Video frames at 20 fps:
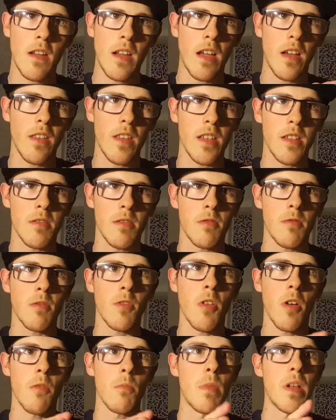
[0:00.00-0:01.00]
Now this
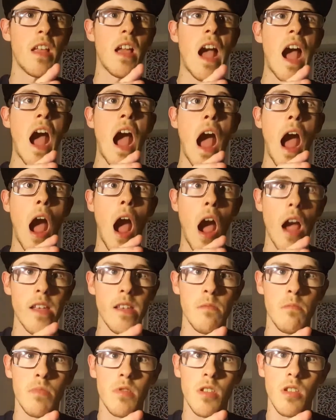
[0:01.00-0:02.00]
got me
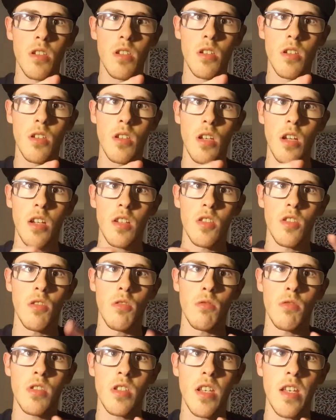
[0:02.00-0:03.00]
hyped, as
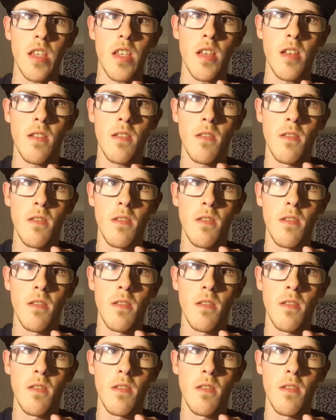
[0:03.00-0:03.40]
you'll see.